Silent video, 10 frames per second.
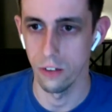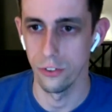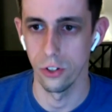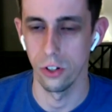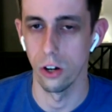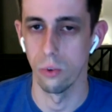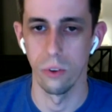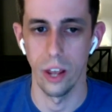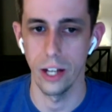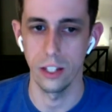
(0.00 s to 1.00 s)
So,
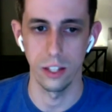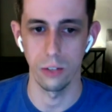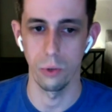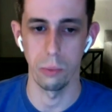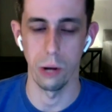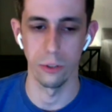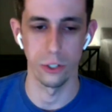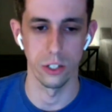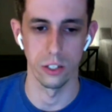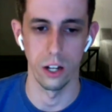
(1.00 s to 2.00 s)
anything we publish
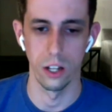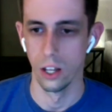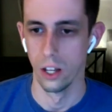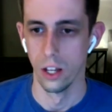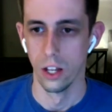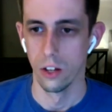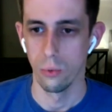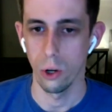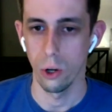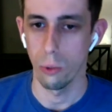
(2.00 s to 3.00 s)
we
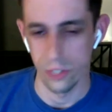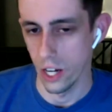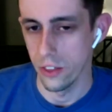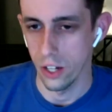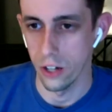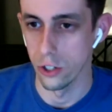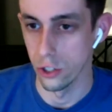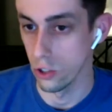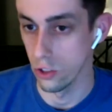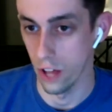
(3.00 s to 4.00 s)
don't publish anything under
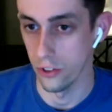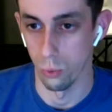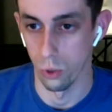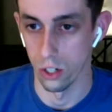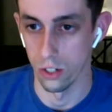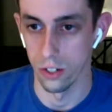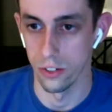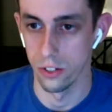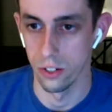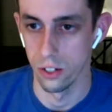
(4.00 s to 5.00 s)
2,000 words.
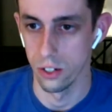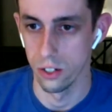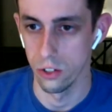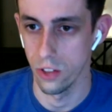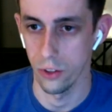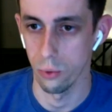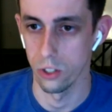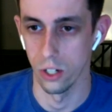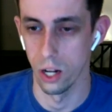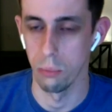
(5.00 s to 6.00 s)
It's 2,000 words
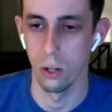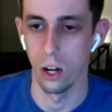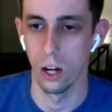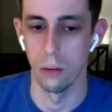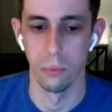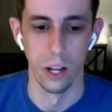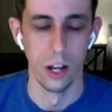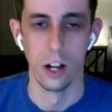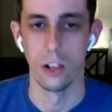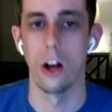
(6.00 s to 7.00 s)
and up. A
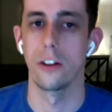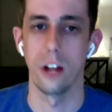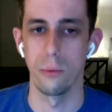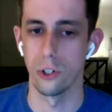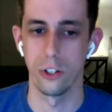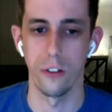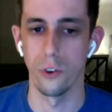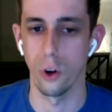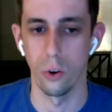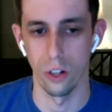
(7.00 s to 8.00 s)
lot of times our stuff will
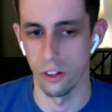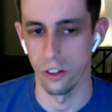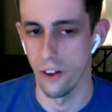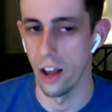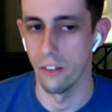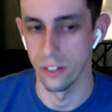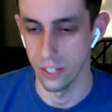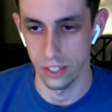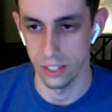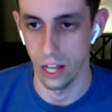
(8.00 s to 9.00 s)
go into the 5,000 to
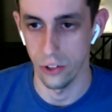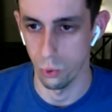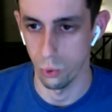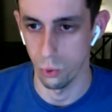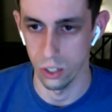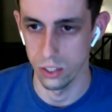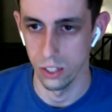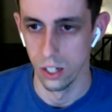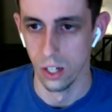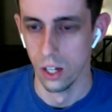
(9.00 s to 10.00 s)
6,000 words.